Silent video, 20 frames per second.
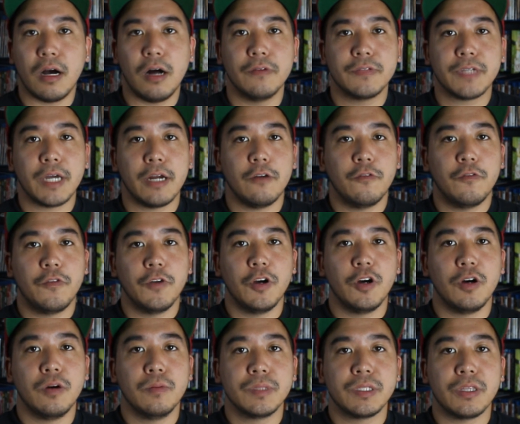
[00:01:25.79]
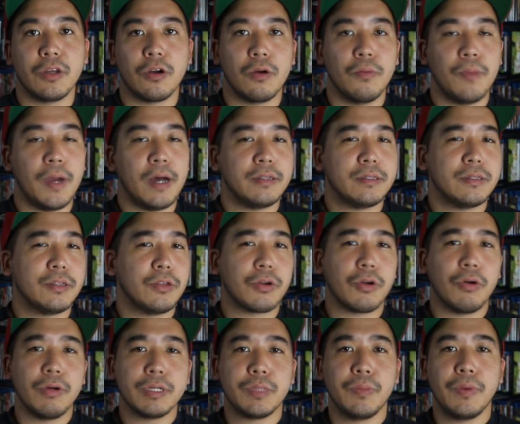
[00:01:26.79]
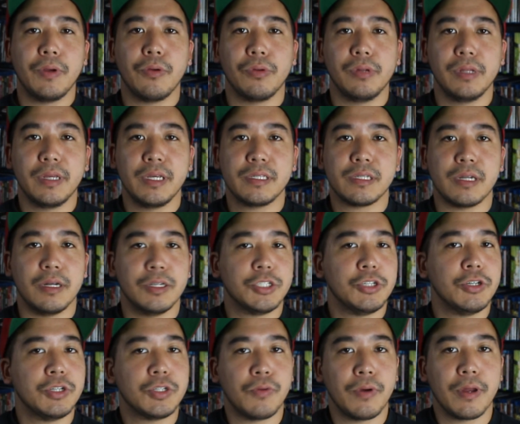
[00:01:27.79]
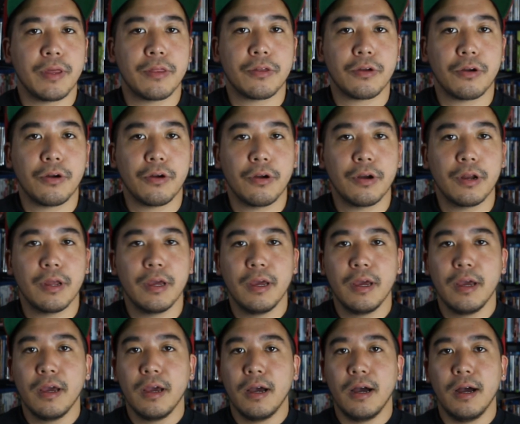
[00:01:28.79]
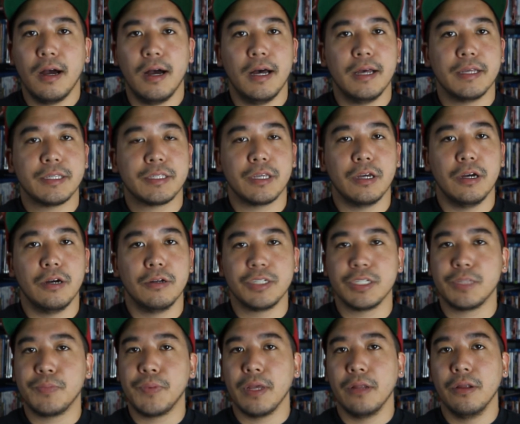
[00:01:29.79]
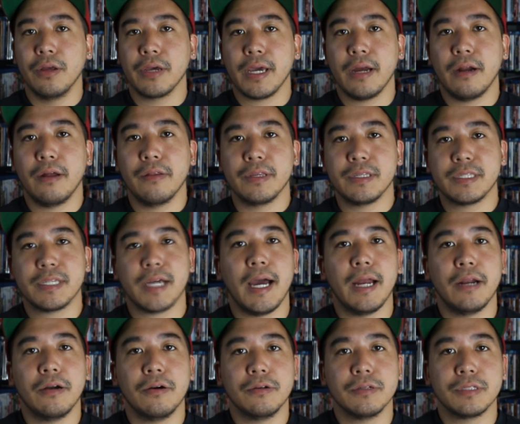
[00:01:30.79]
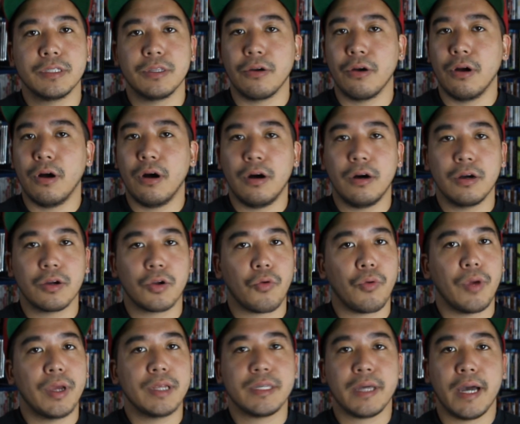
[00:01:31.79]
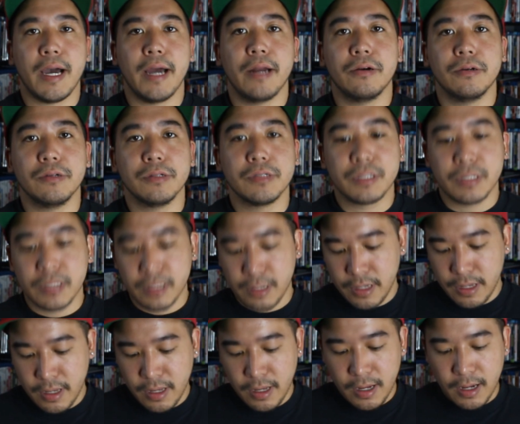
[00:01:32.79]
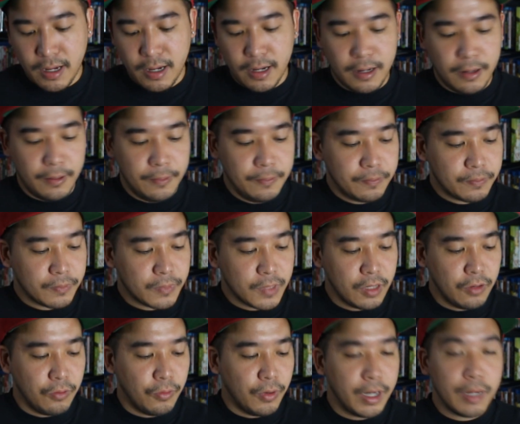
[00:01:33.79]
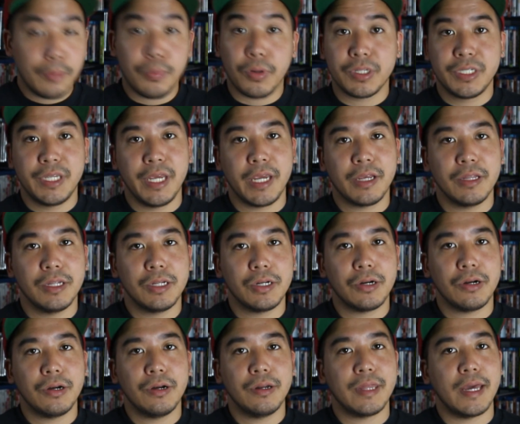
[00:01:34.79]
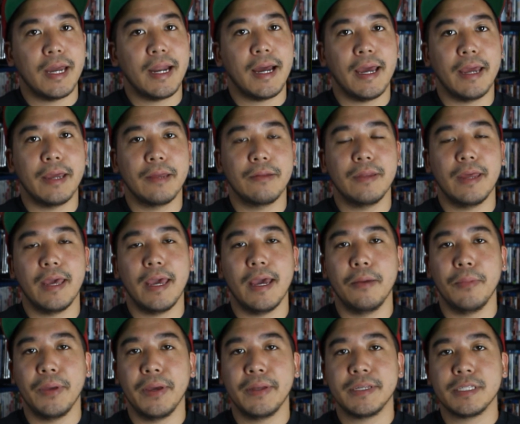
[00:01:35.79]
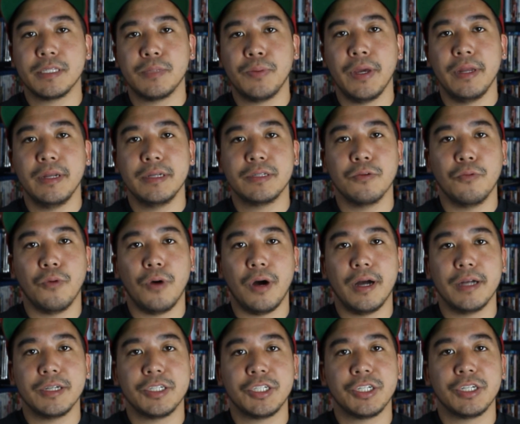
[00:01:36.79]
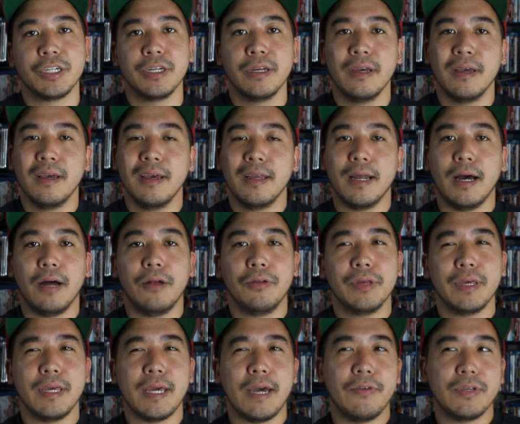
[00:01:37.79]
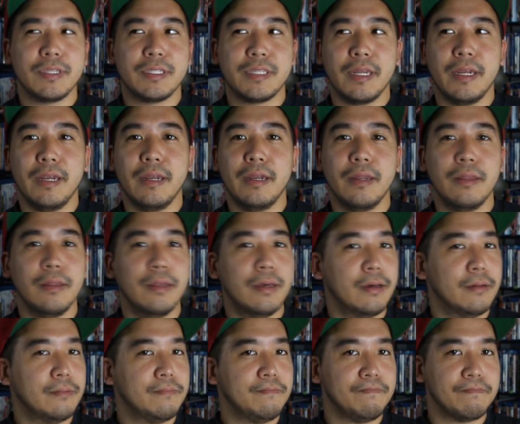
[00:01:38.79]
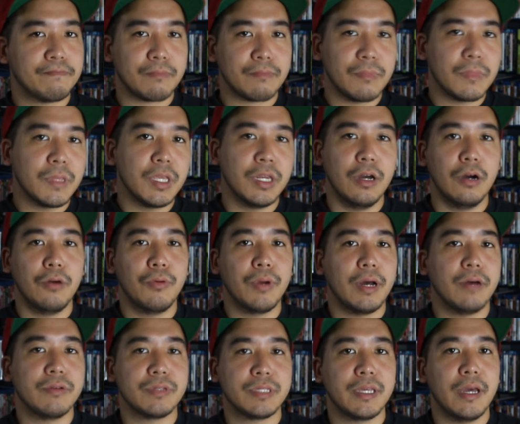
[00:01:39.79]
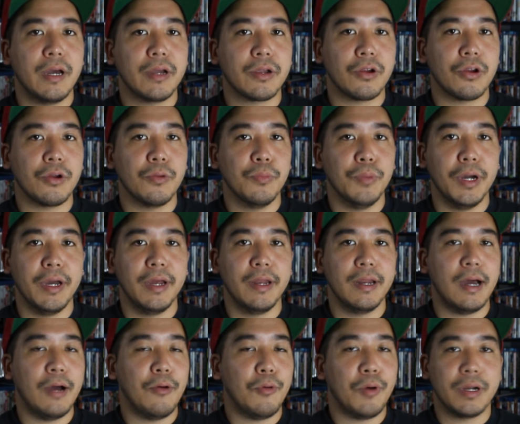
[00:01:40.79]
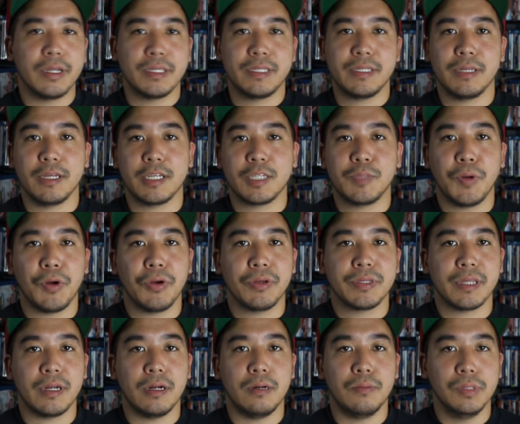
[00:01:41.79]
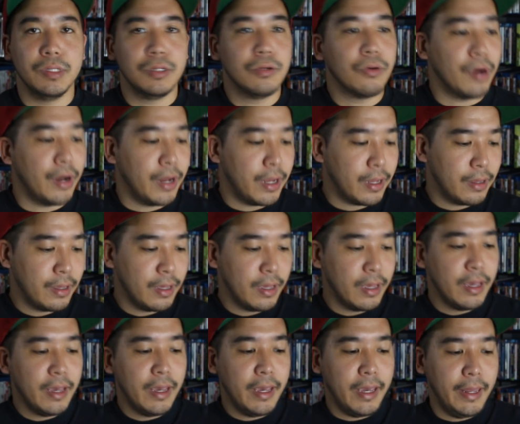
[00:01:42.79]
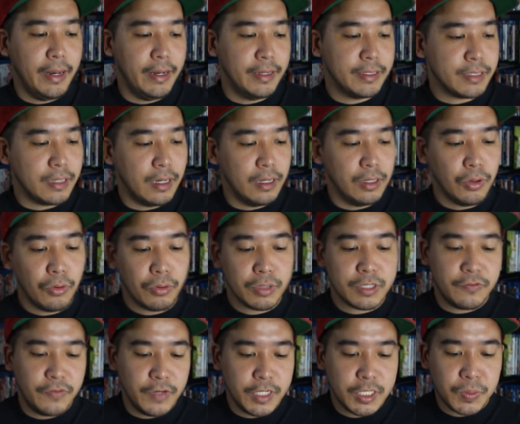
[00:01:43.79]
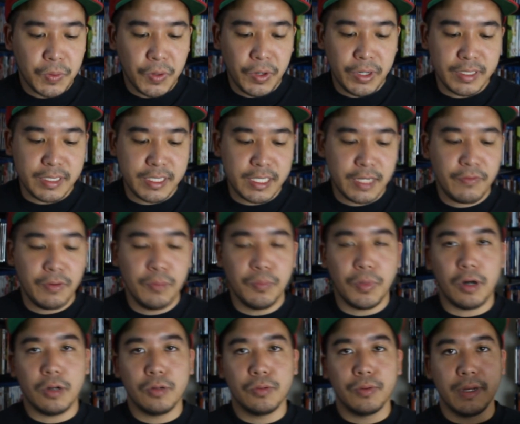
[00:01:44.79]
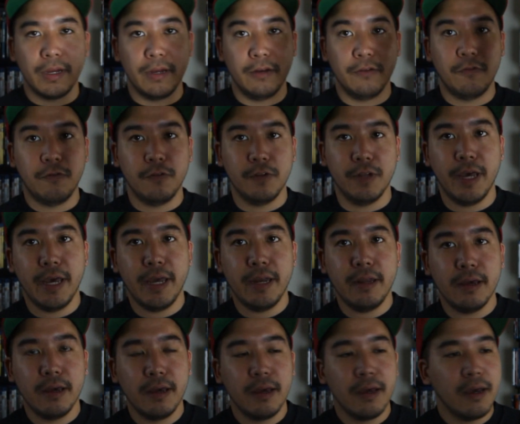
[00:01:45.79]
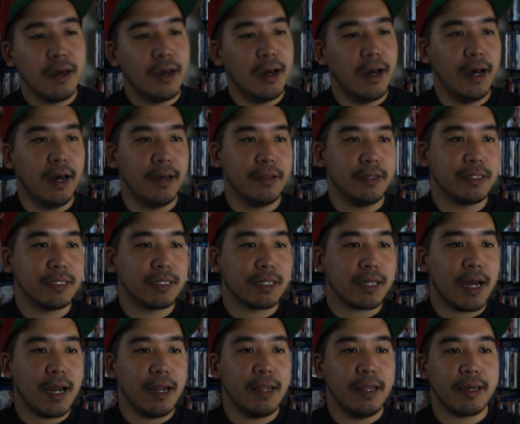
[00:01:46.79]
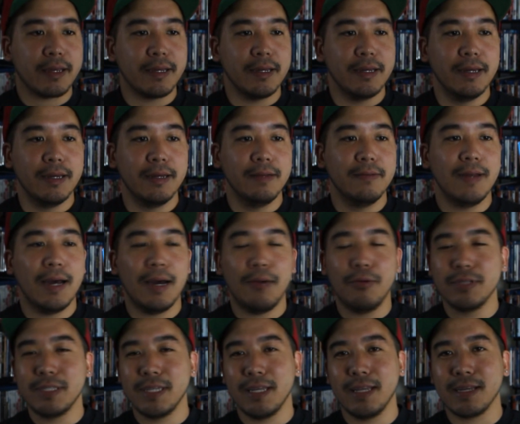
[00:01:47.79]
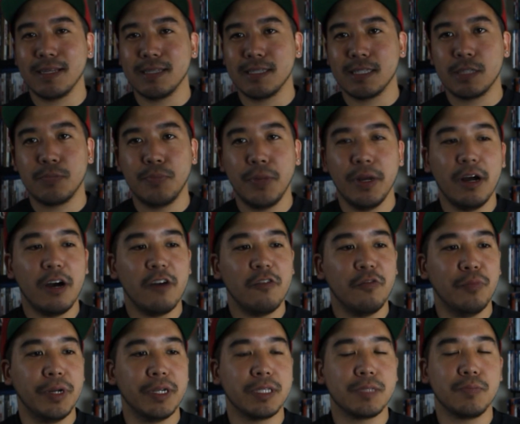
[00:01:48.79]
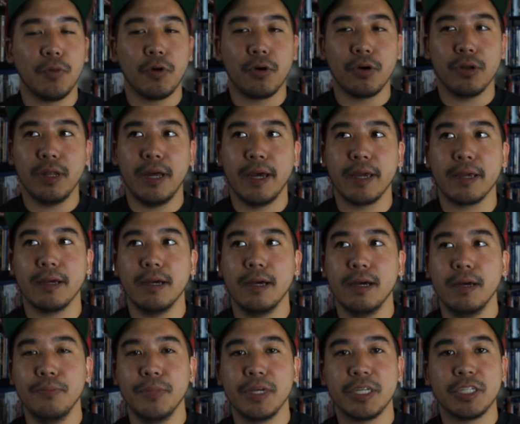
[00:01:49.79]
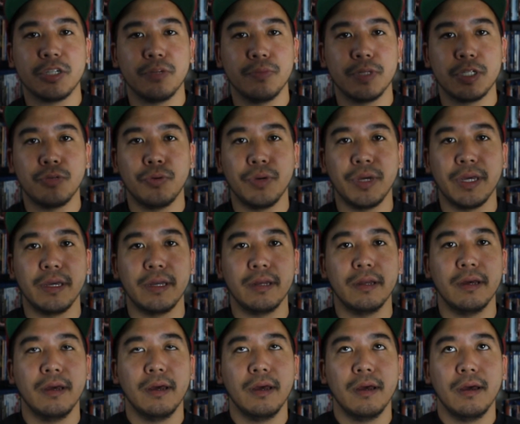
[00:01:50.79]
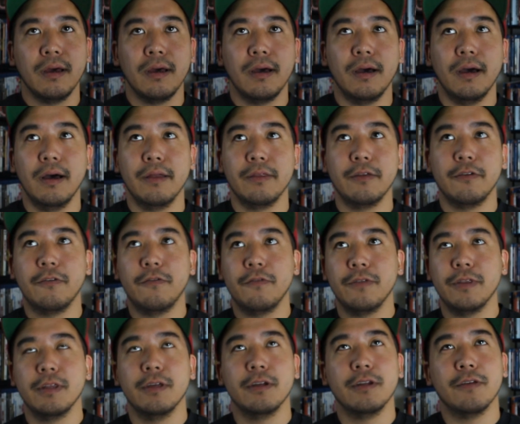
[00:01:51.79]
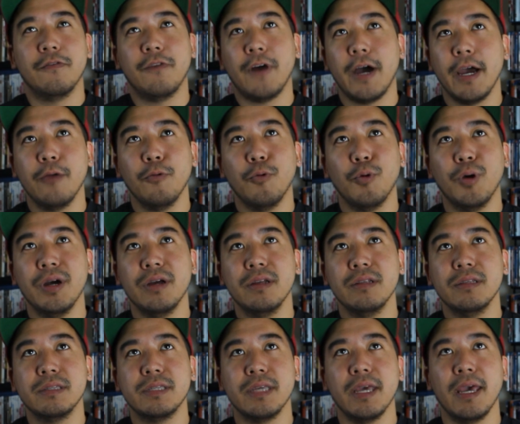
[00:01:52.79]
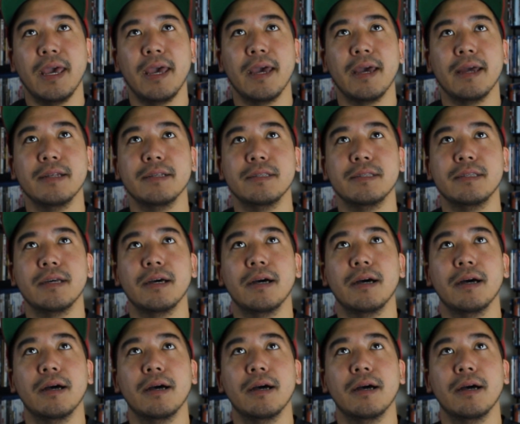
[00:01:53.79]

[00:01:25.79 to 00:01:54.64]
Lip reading: Olive title films, they're going to be released on June 23rd. So just be a lookout on these titles. They're all great titles. One in particular that I am anticipated to watch. Not only have I seen it in the when I was younger, but I want to experience it on Blu-ray. And it's Lawrence Fishburne and Stephen Baldwin in Fled. This is kind of like I won't say like a spin-off, but it's more like a mixture between the Defiant Ones and